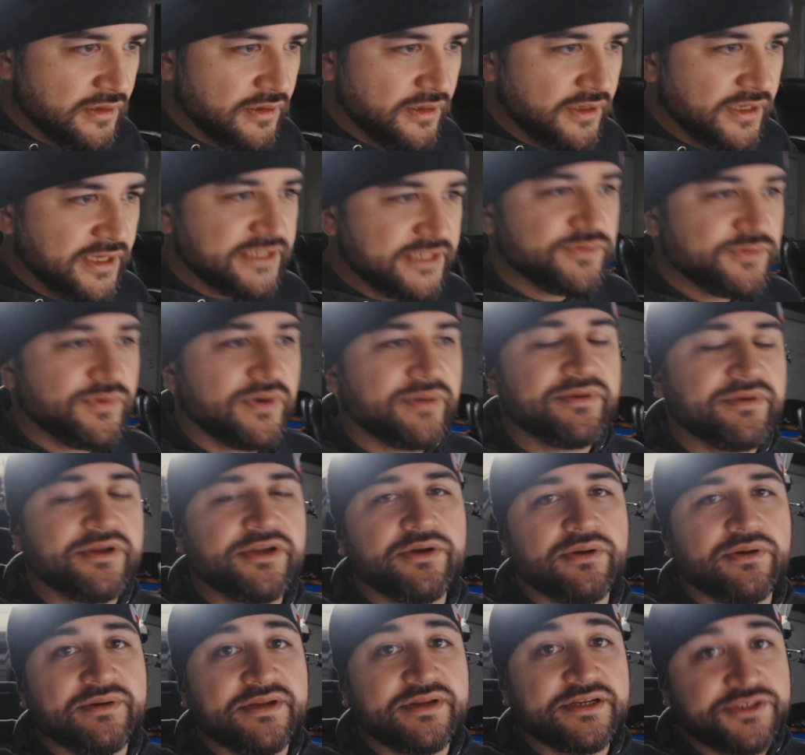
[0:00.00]
Here's what I'm going to
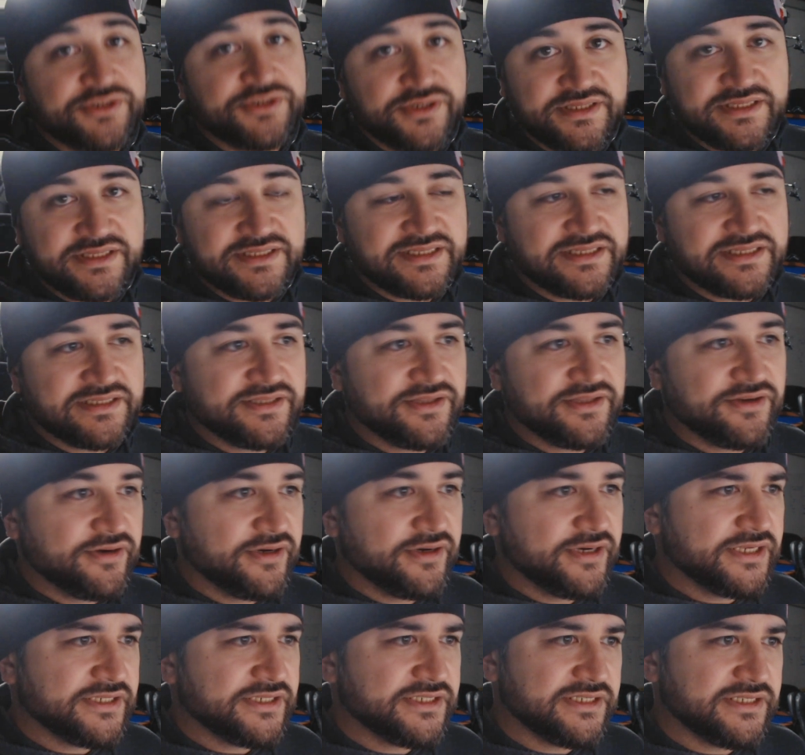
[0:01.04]
do. I'm going to treat this as 3rd
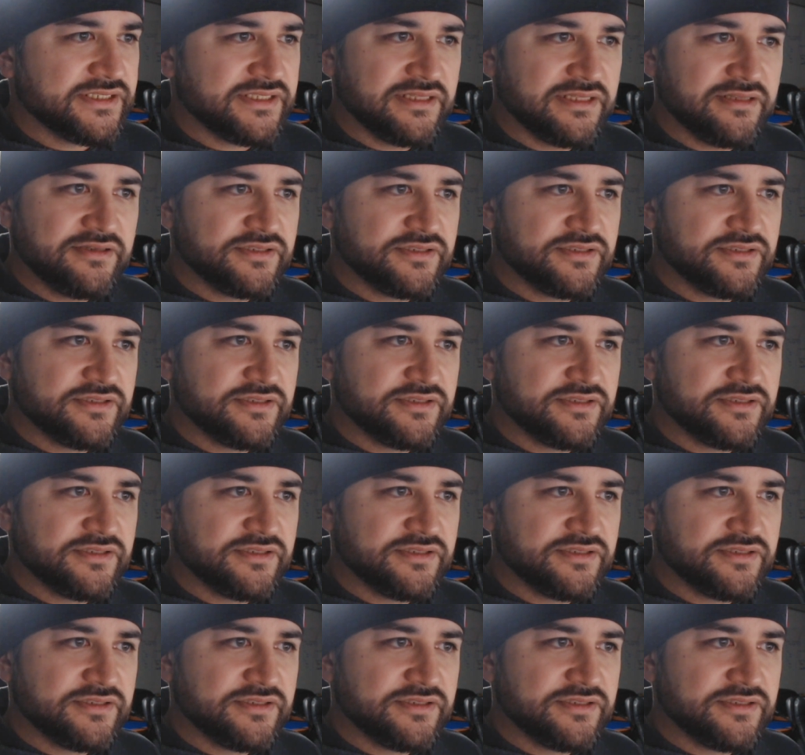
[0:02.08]
edition. It's a little